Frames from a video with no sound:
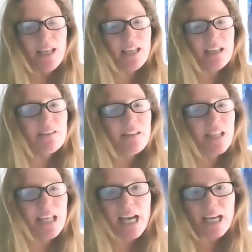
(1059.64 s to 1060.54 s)
and
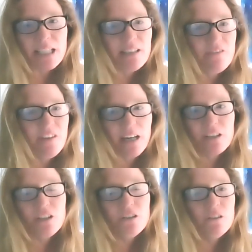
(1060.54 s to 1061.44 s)
the added
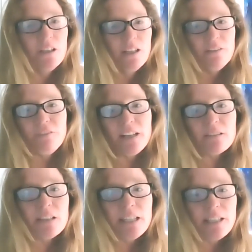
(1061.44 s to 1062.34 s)
value
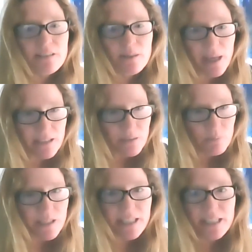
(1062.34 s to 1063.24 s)
fairly
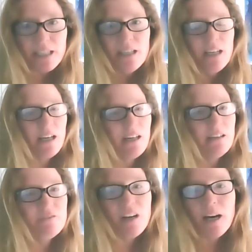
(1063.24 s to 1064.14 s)
dependably
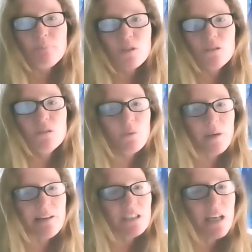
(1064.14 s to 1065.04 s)
of up to
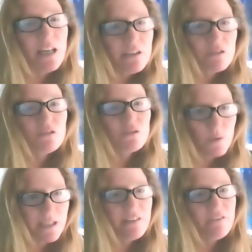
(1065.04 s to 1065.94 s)
around
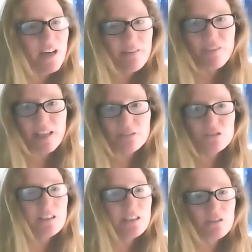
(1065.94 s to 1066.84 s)

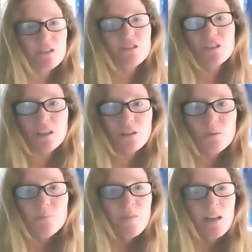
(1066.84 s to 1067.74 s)
125,000 or
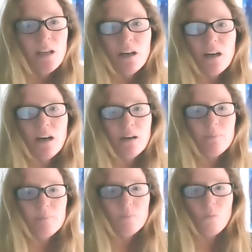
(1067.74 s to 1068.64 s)
so
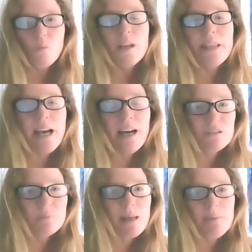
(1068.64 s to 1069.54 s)
when the
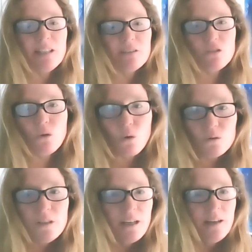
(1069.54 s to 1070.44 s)
house may be
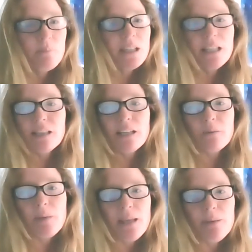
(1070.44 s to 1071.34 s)
sold, but that
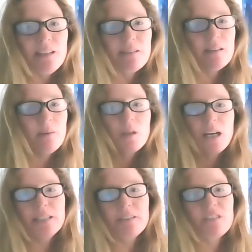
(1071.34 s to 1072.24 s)
there may be some
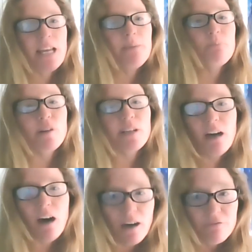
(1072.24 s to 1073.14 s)
kind of tapering
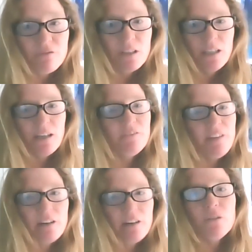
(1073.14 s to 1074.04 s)
off of
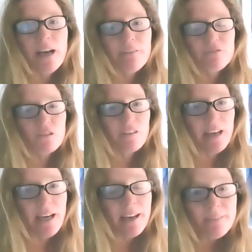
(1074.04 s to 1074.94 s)
value after
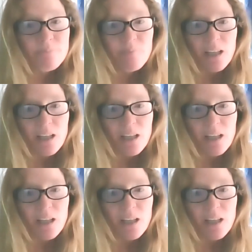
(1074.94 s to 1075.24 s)
that,